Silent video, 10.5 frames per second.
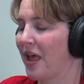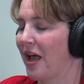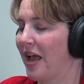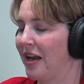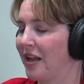
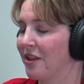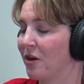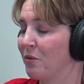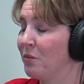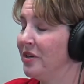And I thought,
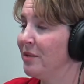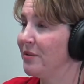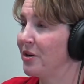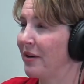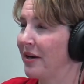well, wouldn't it be
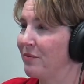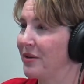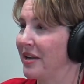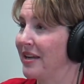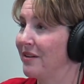great if we
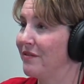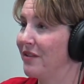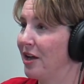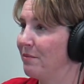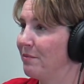could give
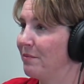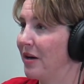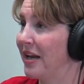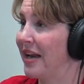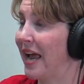them
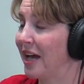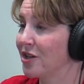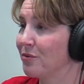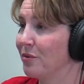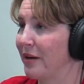an
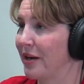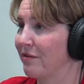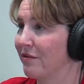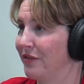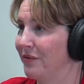actual
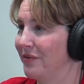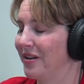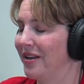microphone?